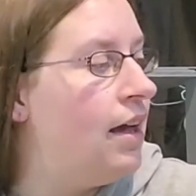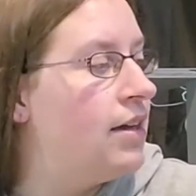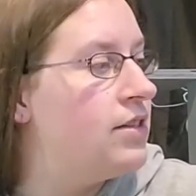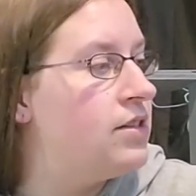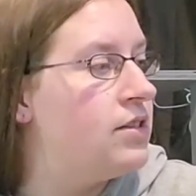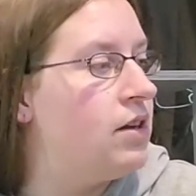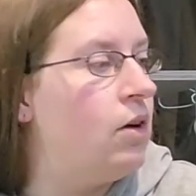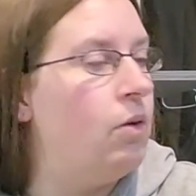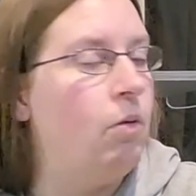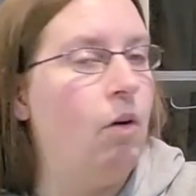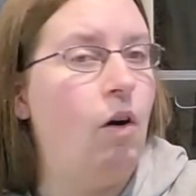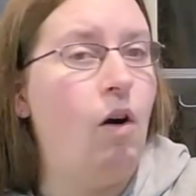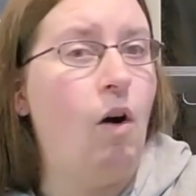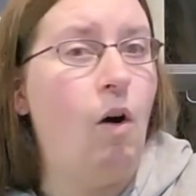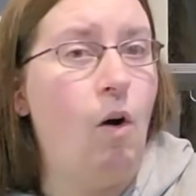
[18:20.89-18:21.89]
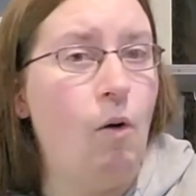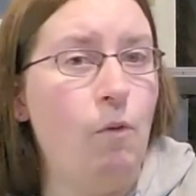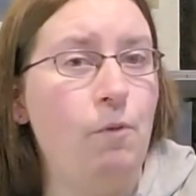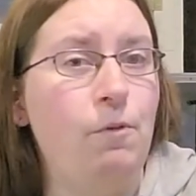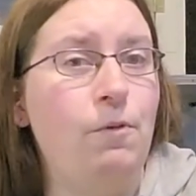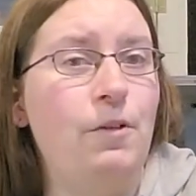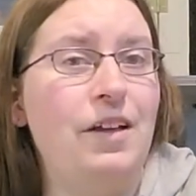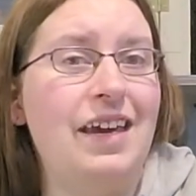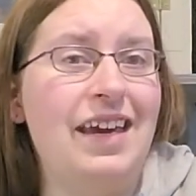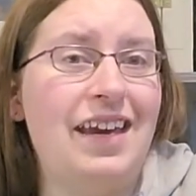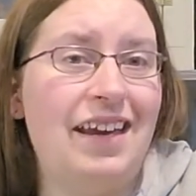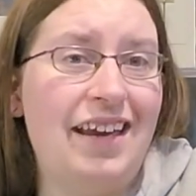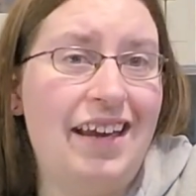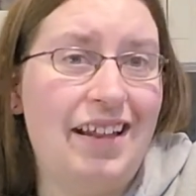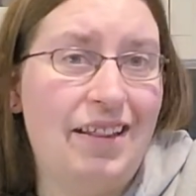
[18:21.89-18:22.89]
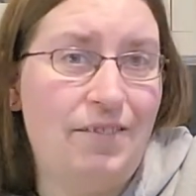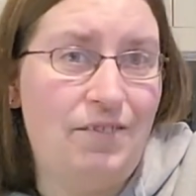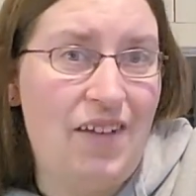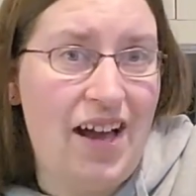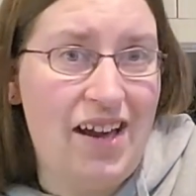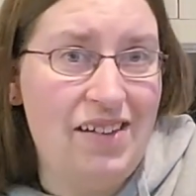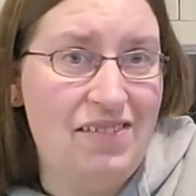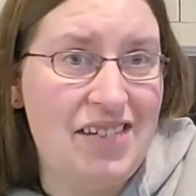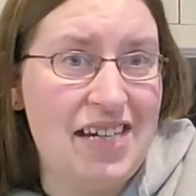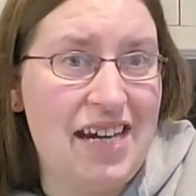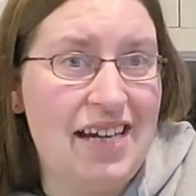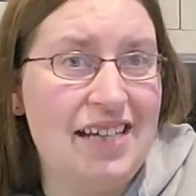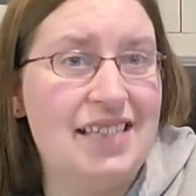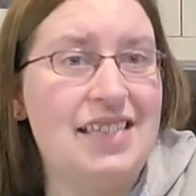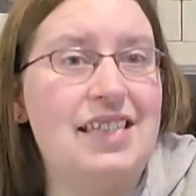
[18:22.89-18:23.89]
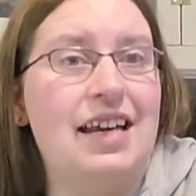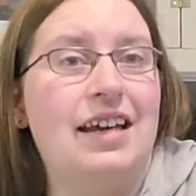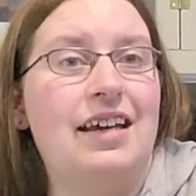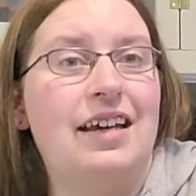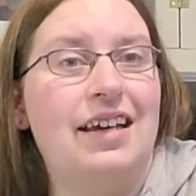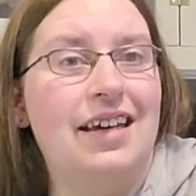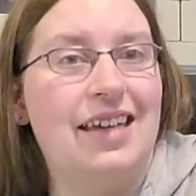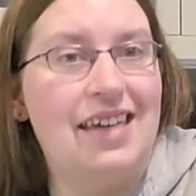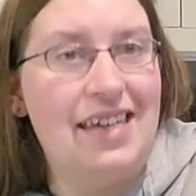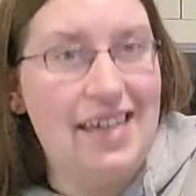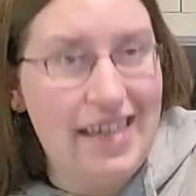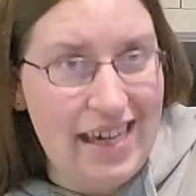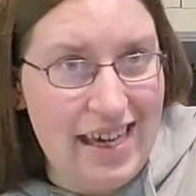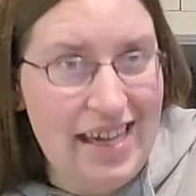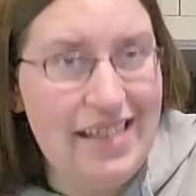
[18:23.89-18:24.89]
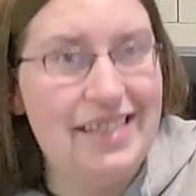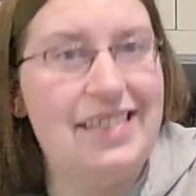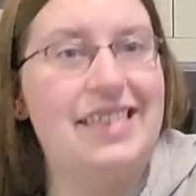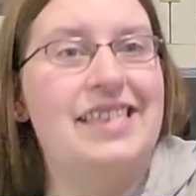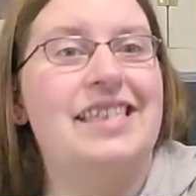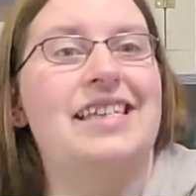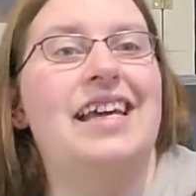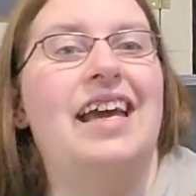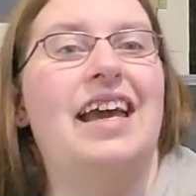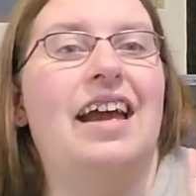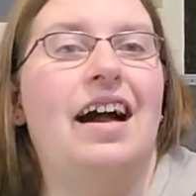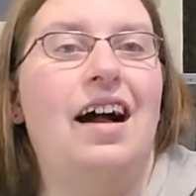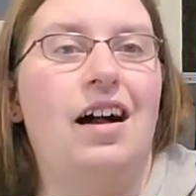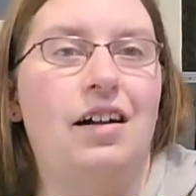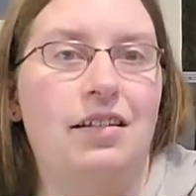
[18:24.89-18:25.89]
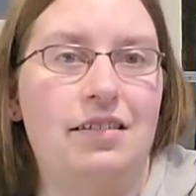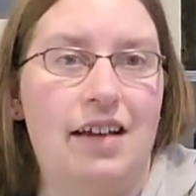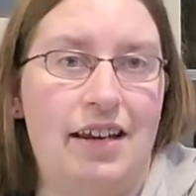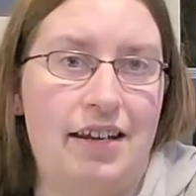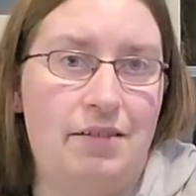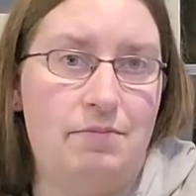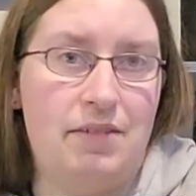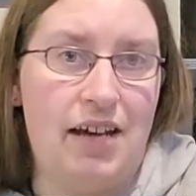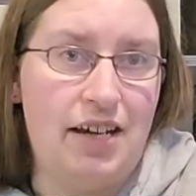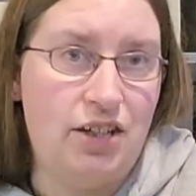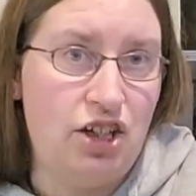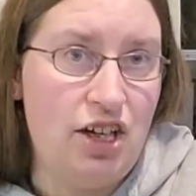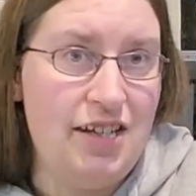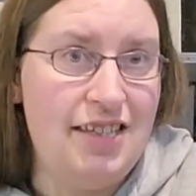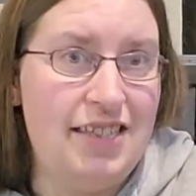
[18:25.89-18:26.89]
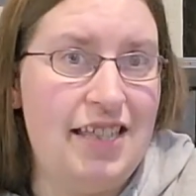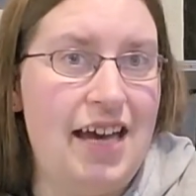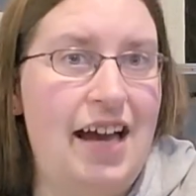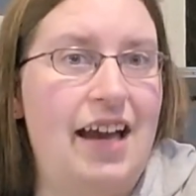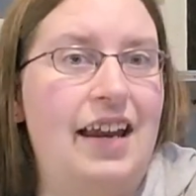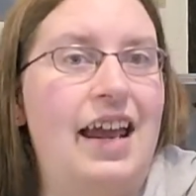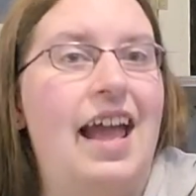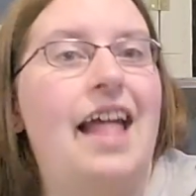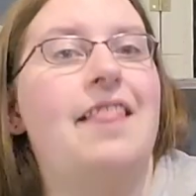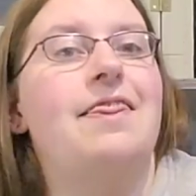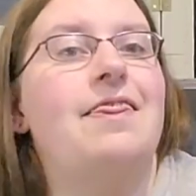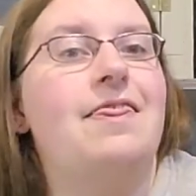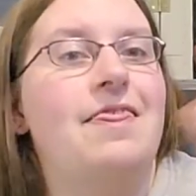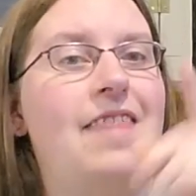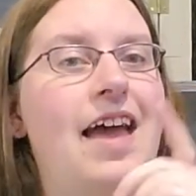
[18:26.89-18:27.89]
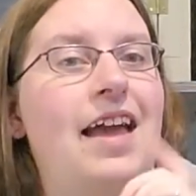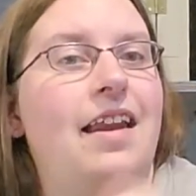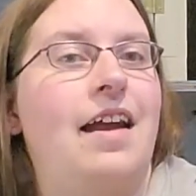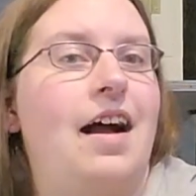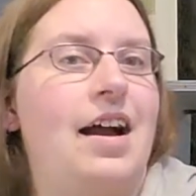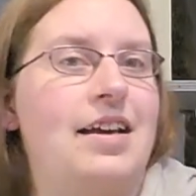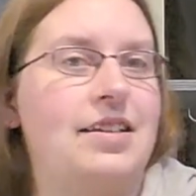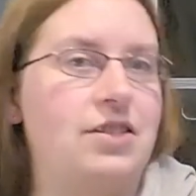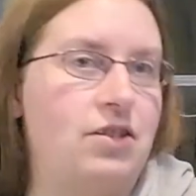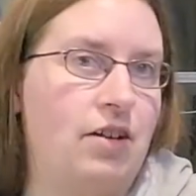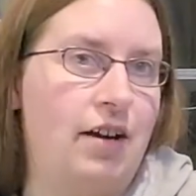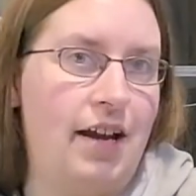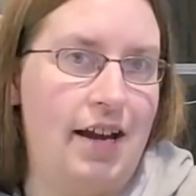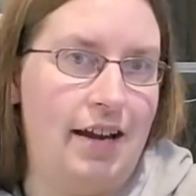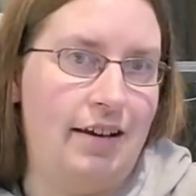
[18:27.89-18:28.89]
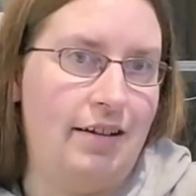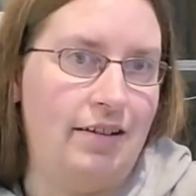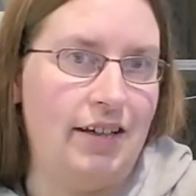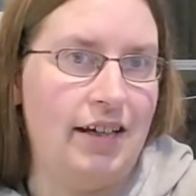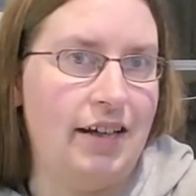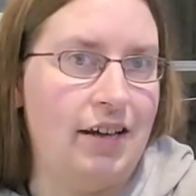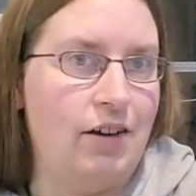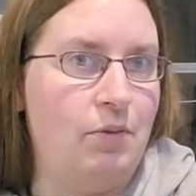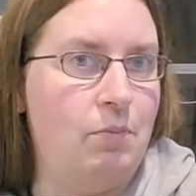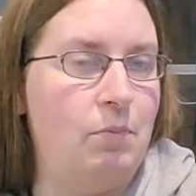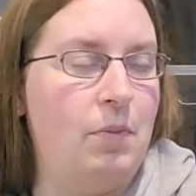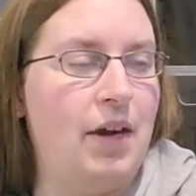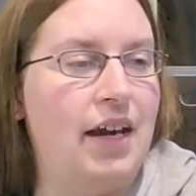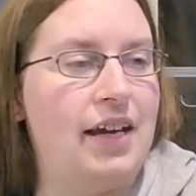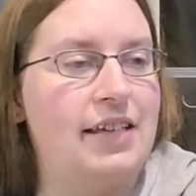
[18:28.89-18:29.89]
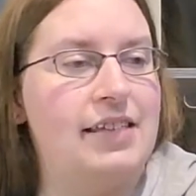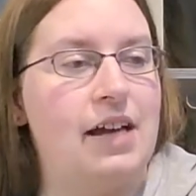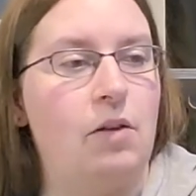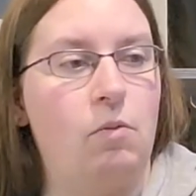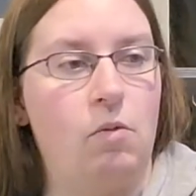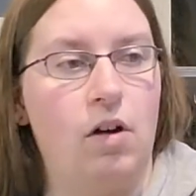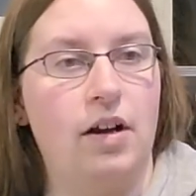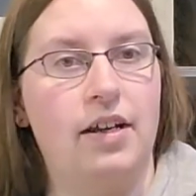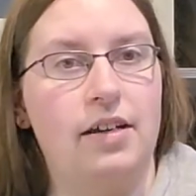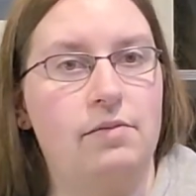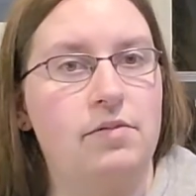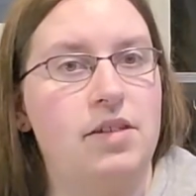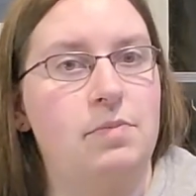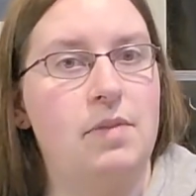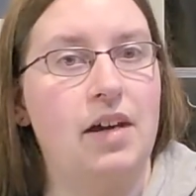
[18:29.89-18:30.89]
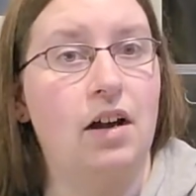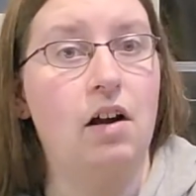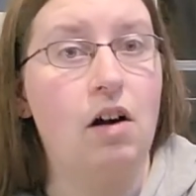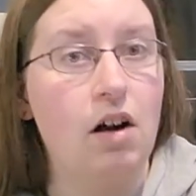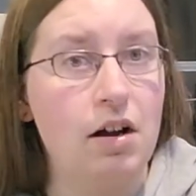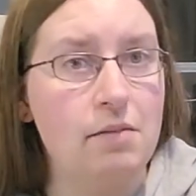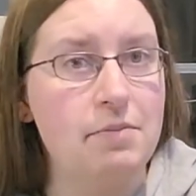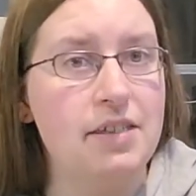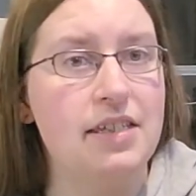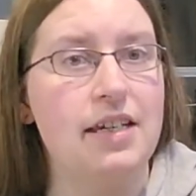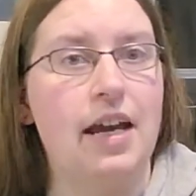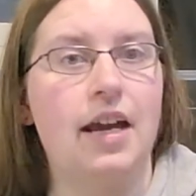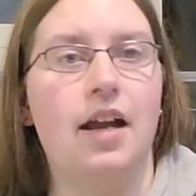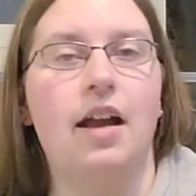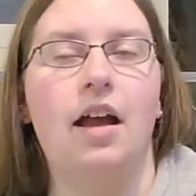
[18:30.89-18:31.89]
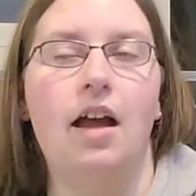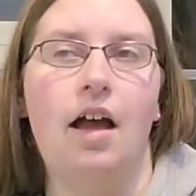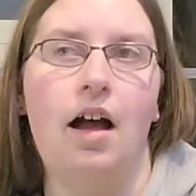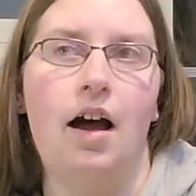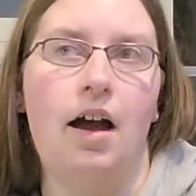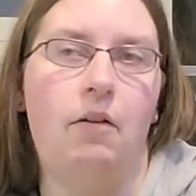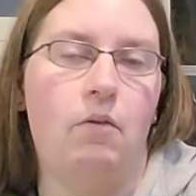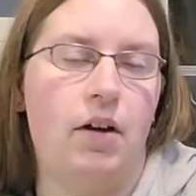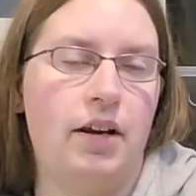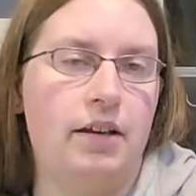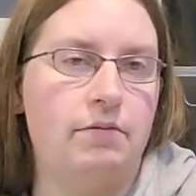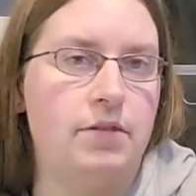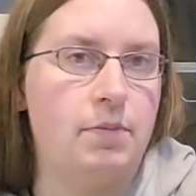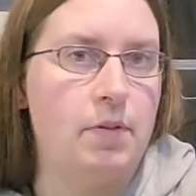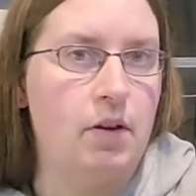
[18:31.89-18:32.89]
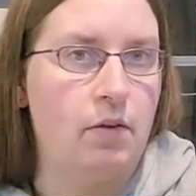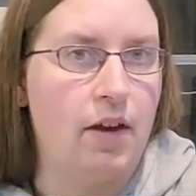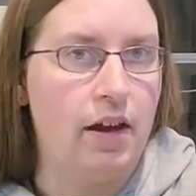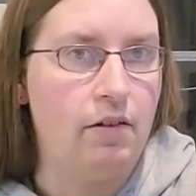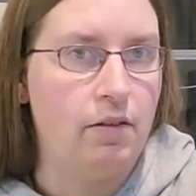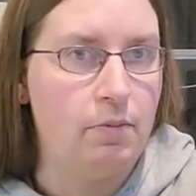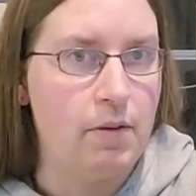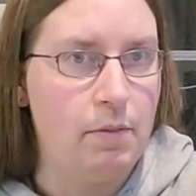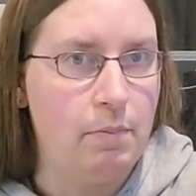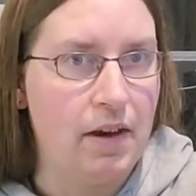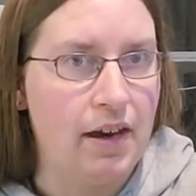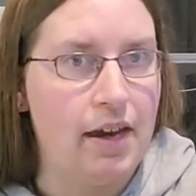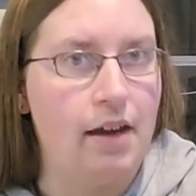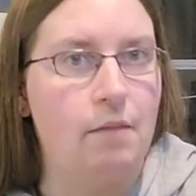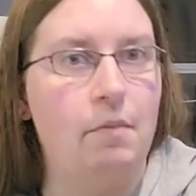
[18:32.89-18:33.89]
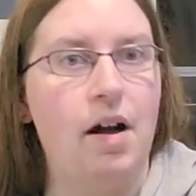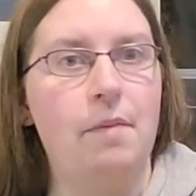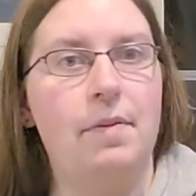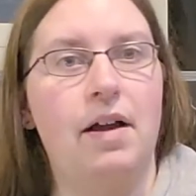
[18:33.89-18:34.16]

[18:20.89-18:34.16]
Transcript: So hopefully in the 5 days he eats. I'll let him digest that, and then I start handling him, because I want him to be a calm snake. I want him to be okay with me picking him up.